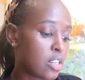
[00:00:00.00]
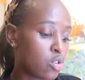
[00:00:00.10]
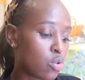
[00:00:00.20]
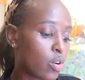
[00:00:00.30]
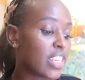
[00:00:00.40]

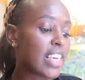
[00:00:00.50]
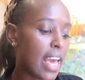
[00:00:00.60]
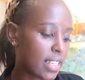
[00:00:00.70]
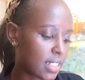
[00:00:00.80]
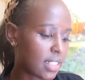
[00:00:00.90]
No.
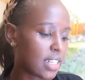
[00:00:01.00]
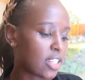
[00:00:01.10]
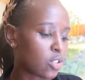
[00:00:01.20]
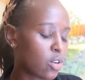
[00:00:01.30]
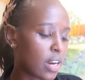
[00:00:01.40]
Yes, it
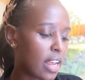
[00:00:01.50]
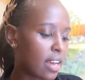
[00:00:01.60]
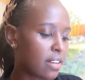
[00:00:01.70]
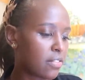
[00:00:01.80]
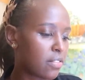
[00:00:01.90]
has gone
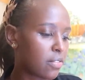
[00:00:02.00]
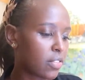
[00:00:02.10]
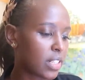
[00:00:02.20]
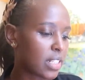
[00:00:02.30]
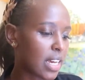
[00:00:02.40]
live.
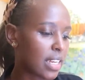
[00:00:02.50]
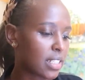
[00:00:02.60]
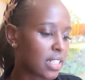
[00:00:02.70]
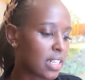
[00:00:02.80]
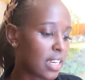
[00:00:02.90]

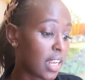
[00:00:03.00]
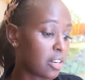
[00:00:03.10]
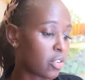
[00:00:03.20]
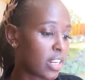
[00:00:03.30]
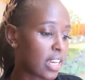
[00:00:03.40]
Fantastic.
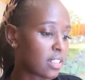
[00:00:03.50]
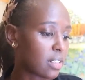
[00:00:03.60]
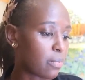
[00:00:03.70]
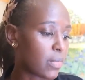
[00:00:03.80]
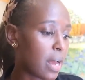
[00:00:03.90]
And already has
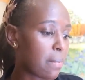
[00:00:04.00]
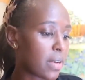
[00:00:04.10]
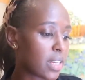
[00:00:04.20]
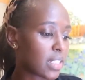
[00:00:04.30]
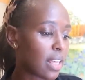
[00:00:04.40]
some
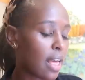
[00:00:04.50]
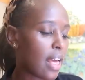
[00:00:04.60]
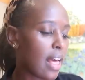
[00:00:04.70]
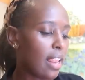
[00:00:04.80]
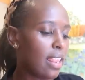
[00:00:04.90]
numbers.
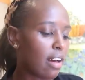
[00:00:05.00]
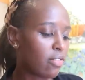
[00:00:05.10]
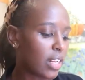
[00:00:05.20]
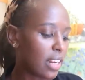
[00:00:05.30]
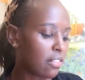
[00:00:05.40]

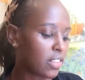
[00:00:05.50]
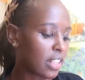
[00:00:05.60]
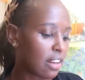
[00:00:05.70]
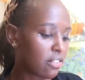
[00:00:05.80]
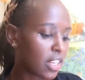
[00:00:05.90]
Lovely,
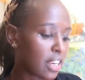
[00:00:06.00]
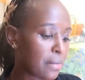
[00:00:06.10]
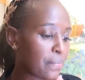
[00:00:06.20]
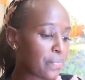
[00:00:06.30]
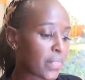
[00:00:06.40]
lovely,
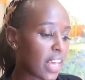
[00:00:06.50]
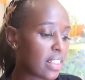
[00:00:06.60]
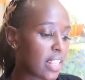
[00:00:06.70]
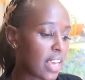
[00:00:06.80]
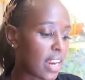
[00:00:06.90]
lovely.
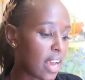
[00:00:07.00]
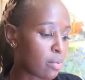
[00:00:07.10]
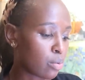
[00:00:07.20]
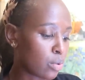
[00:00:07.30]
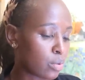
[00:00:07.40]
And then
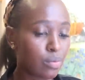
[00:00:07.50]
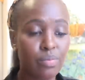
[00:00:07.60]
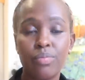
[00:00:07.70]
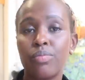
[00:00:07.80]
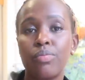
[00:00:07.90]
I will
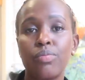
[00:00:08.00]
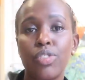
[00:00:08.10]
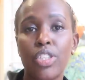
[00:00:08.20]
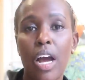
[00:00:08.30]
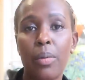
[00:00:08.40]

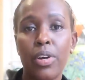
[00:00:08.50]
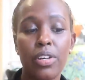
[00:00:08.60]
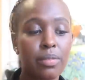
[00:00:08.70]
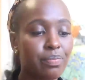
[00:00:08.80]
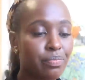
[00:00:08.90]

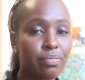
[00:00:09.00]
shower,